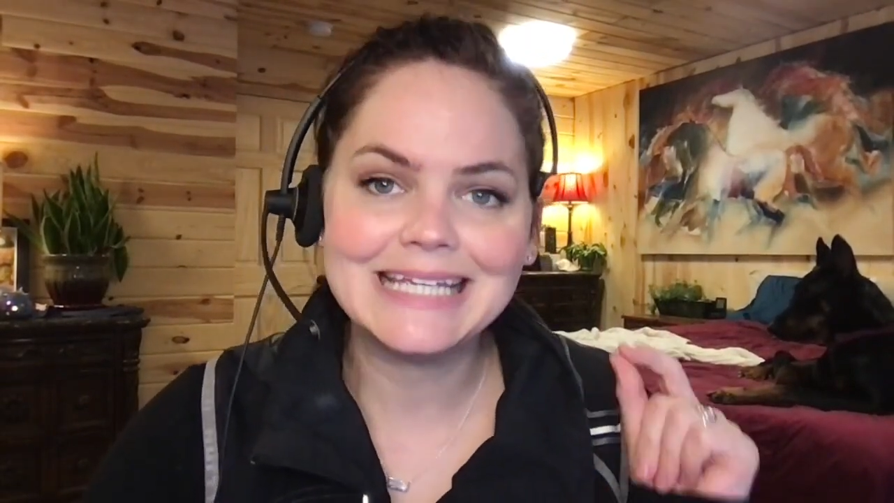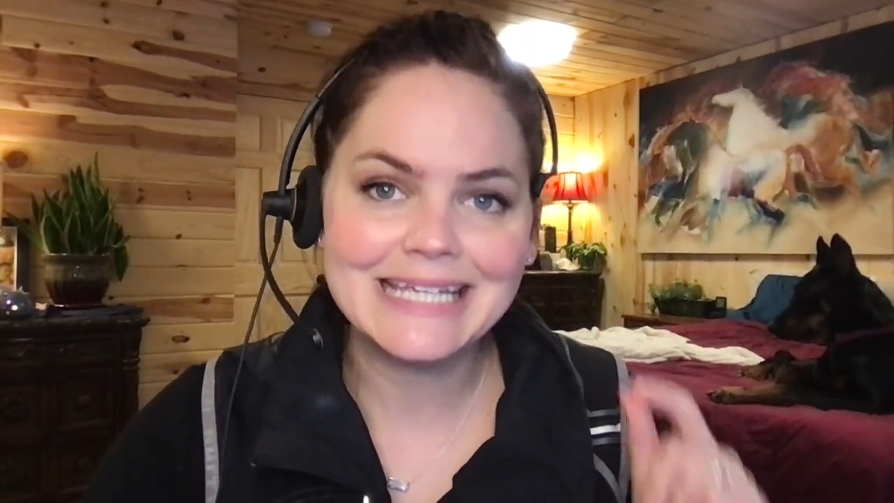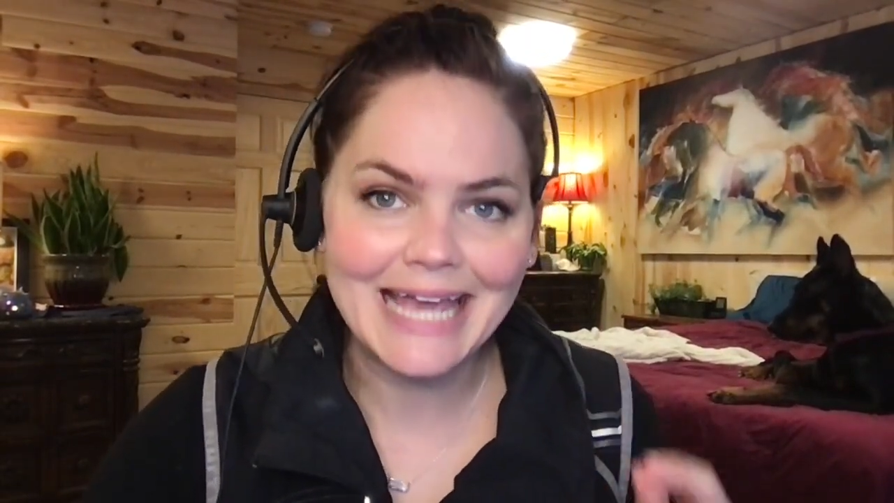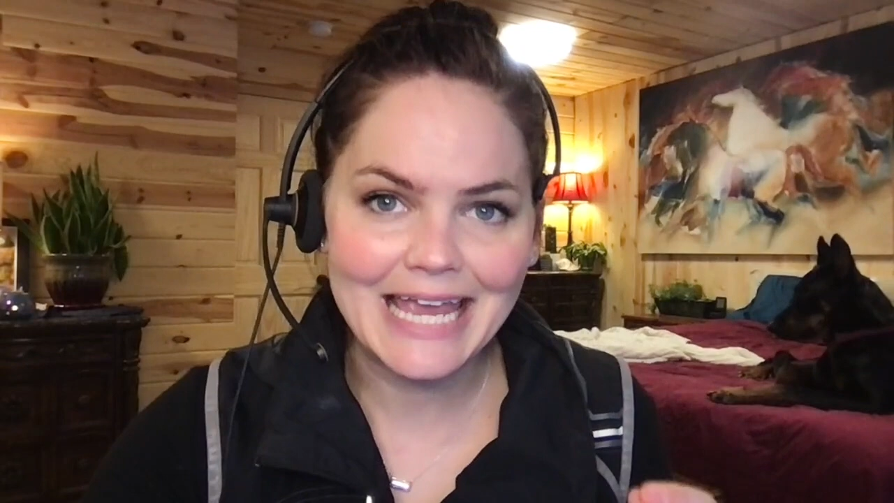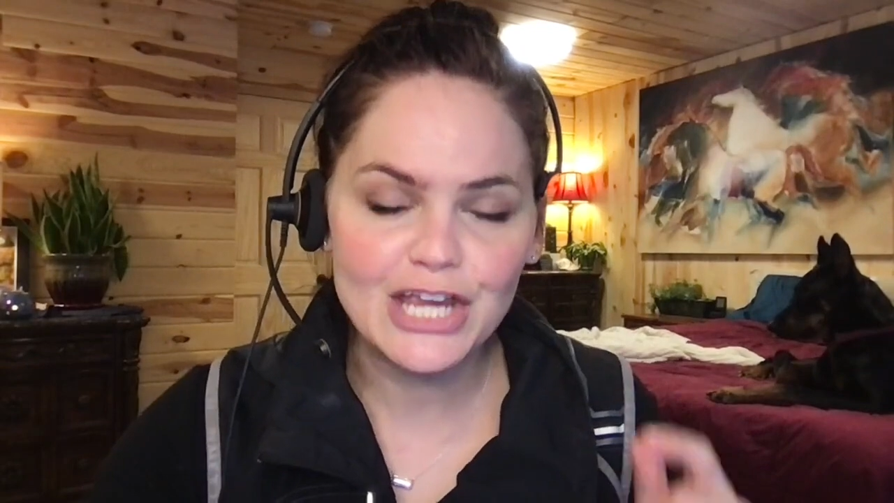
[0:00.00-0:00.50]

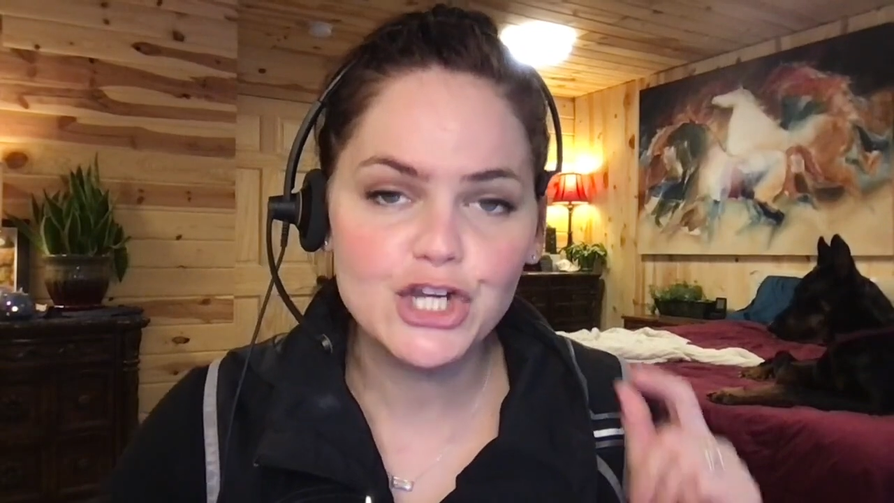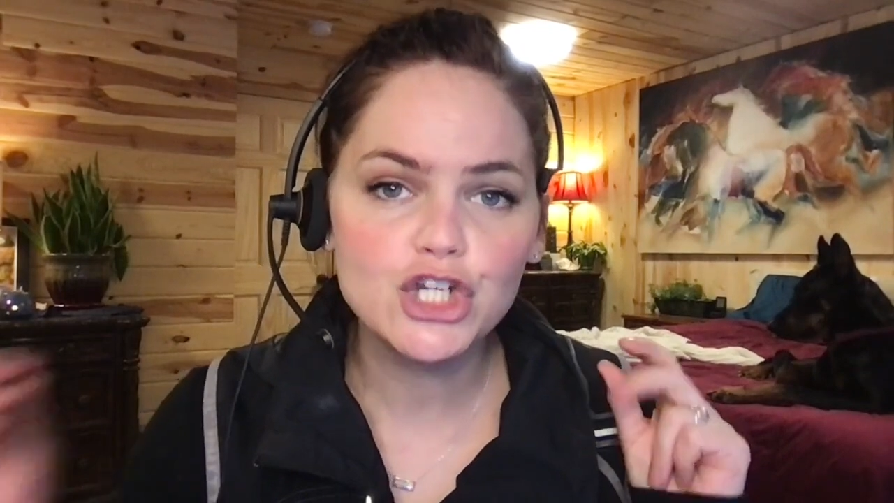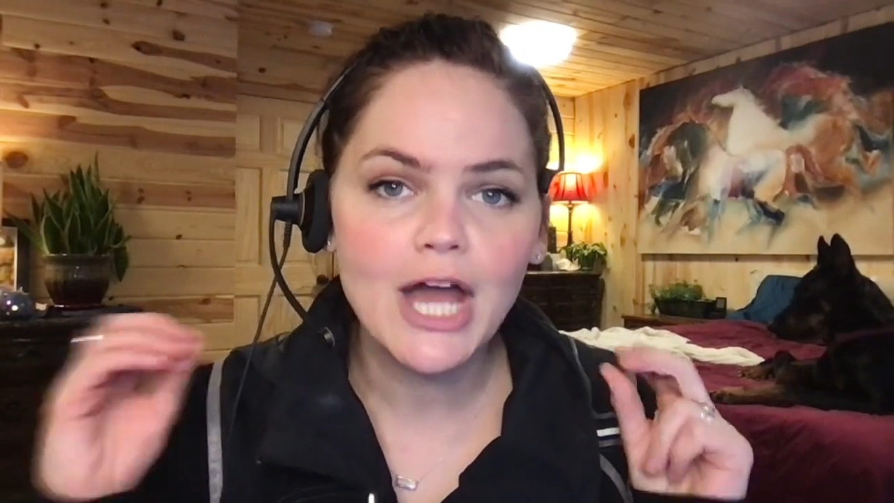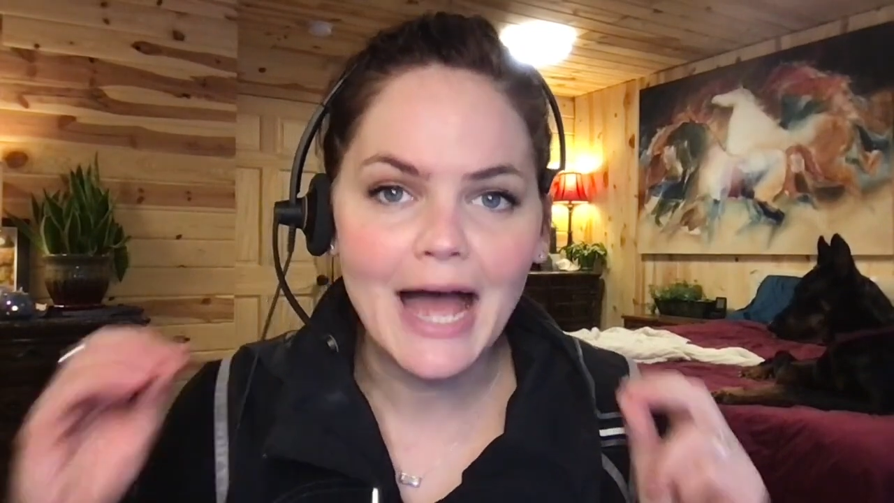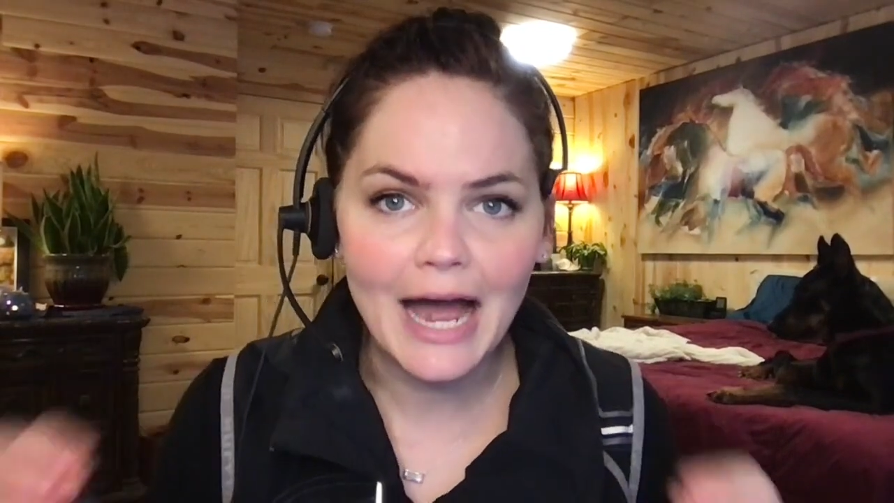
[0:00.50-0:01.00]

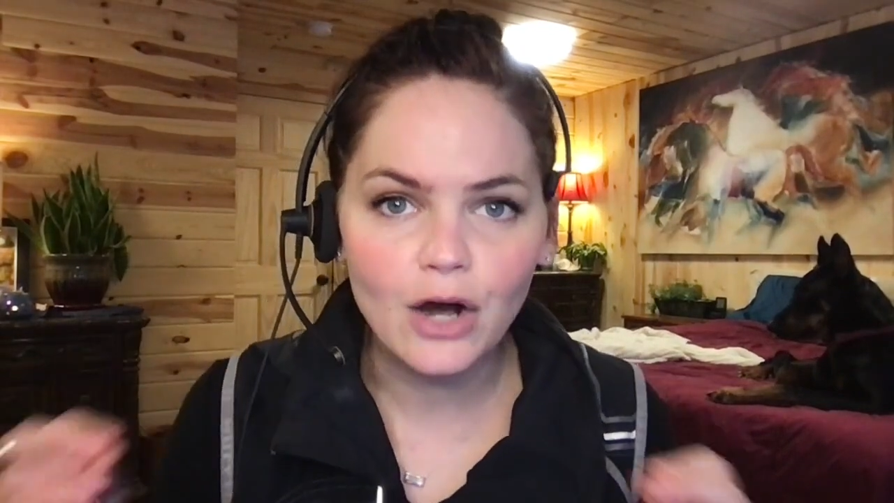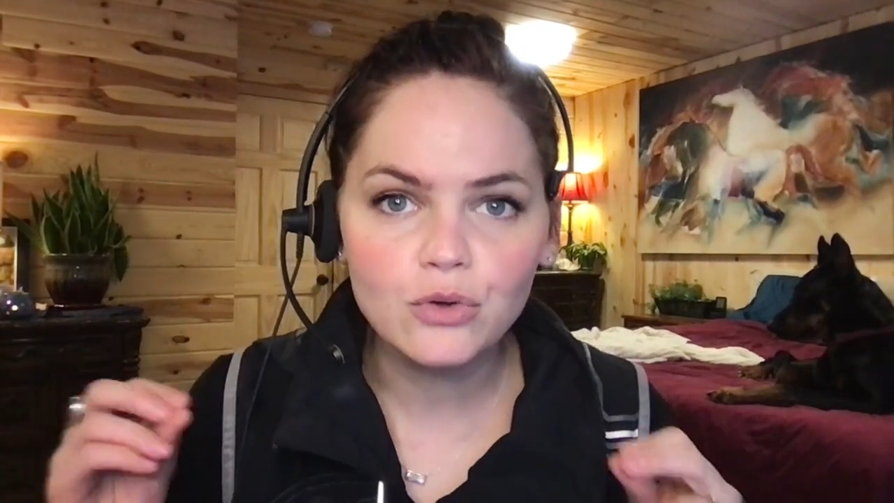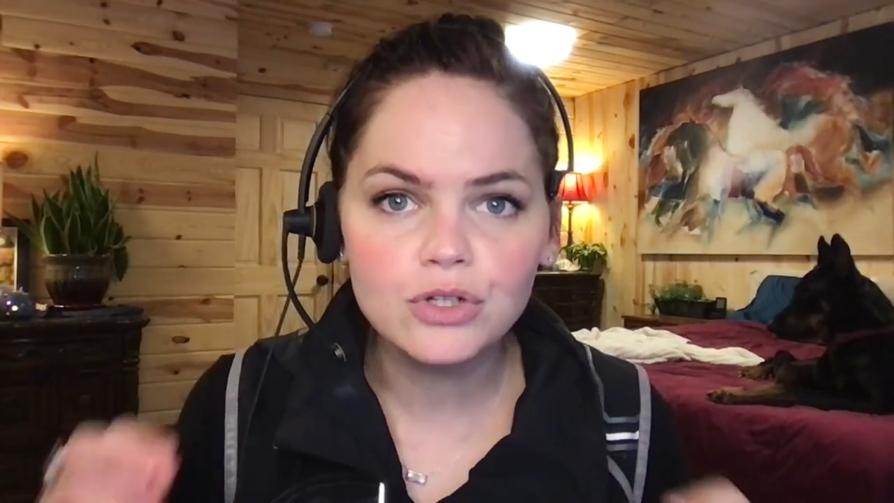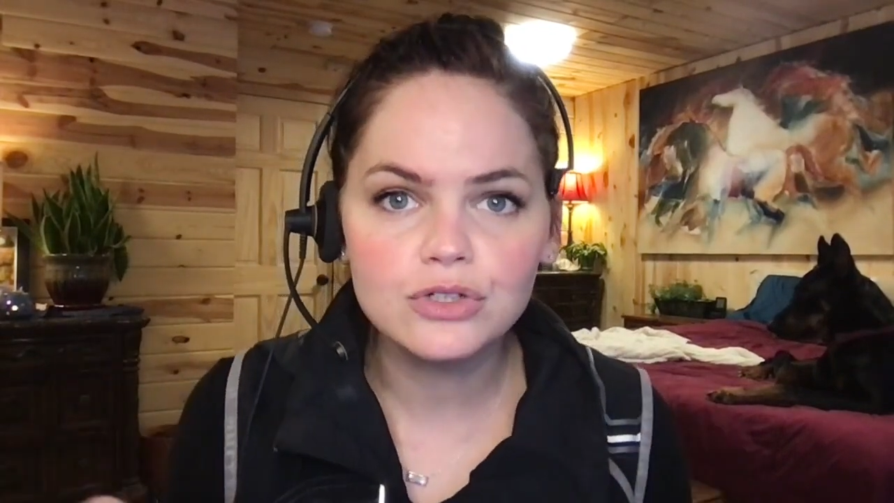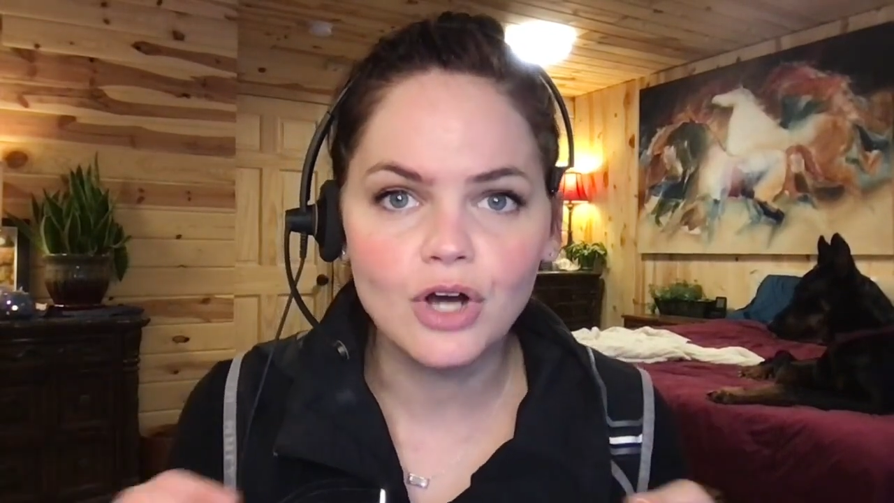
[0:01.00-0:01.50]
gauge how
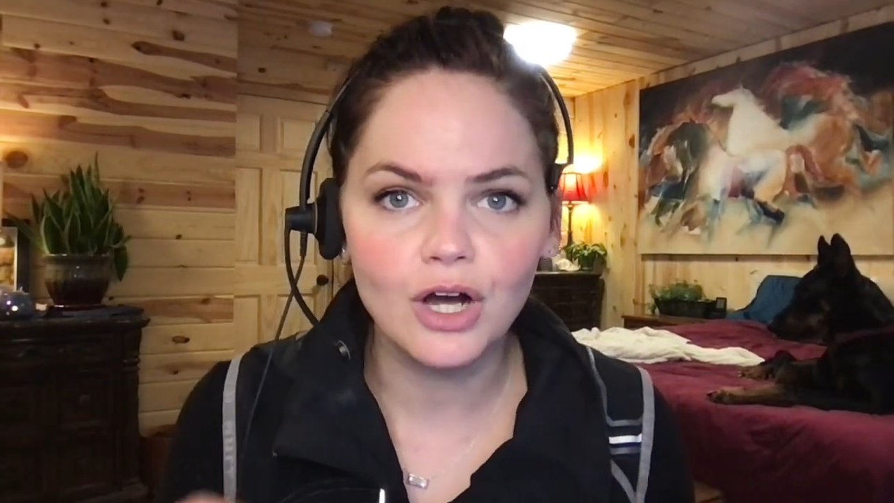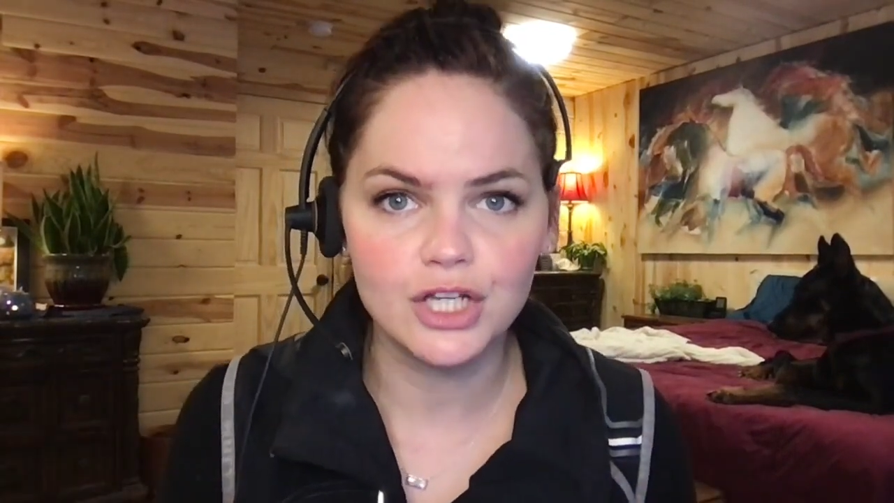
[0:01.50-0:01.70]
your dog